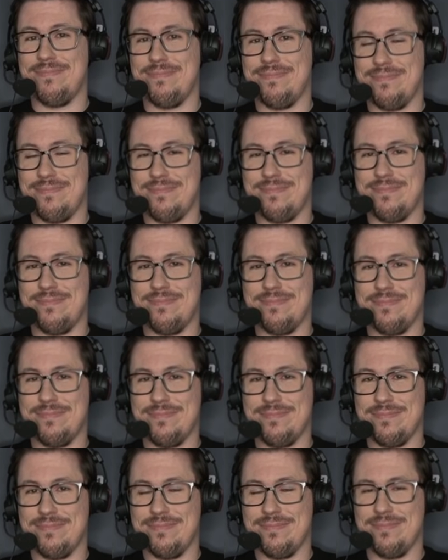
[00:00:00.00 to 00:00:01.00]

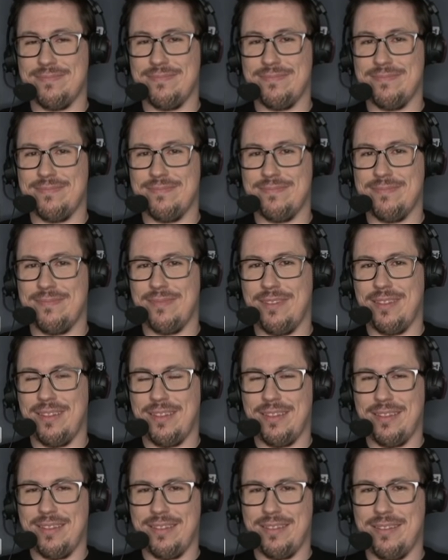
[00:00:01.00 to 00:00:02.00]

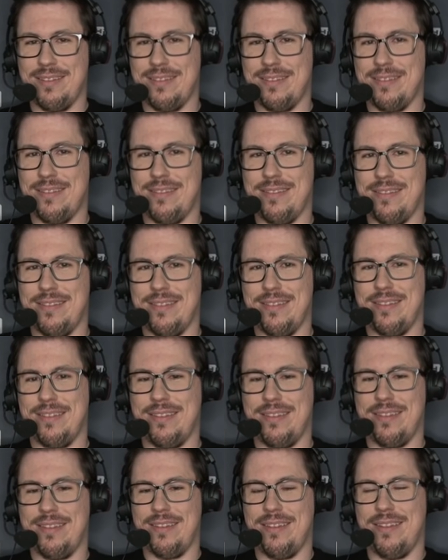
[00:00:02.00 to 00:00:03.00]

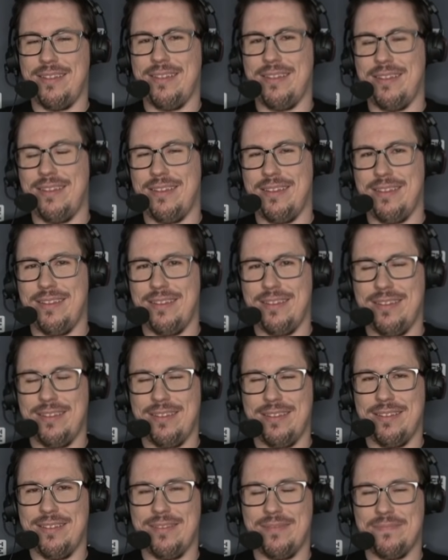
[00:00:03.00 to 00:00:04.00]

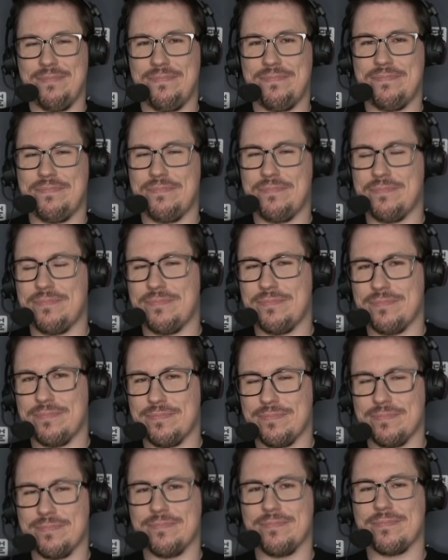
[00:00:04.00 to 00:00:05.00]

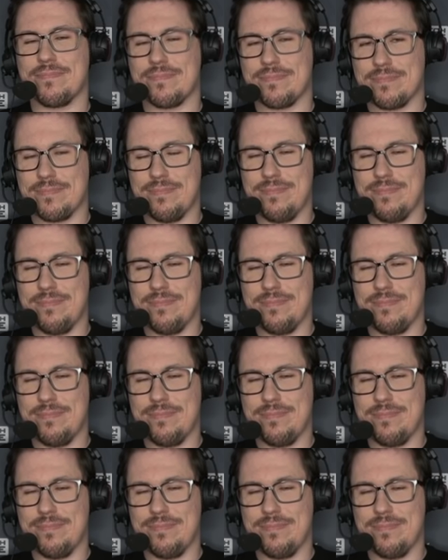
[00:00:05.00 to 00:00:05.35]
(not speaking)